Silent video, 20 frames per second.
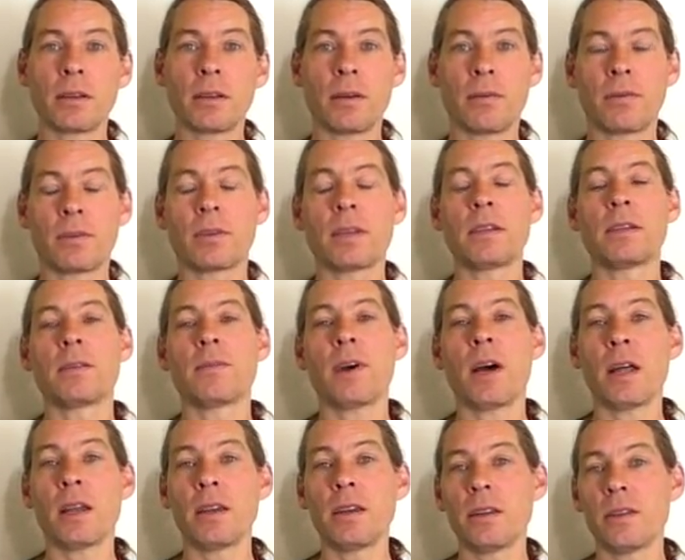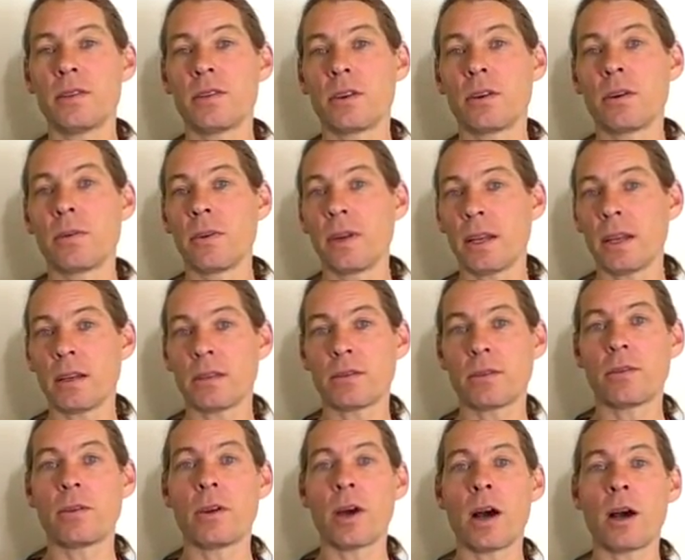a sense of undeservingness,
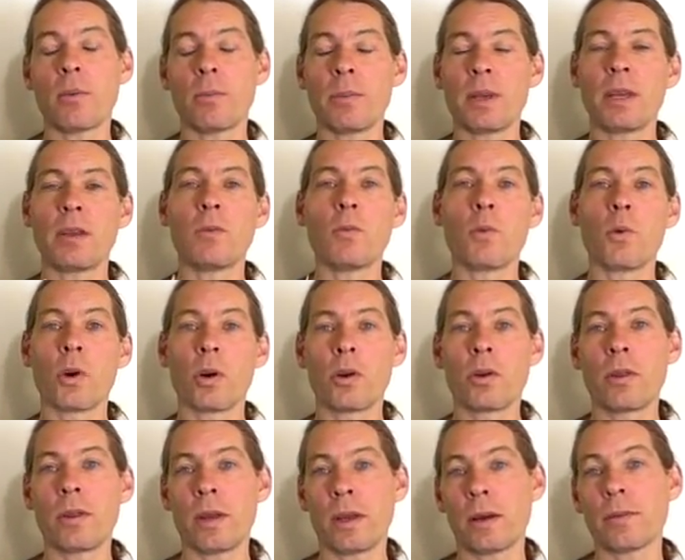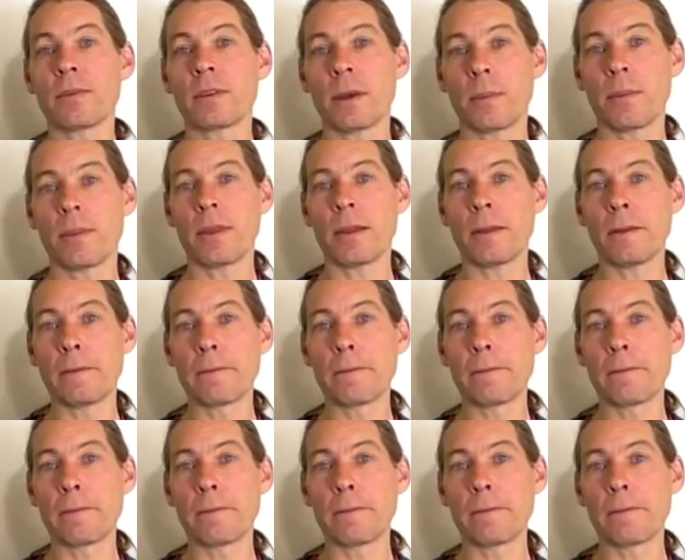or not being worthy of something.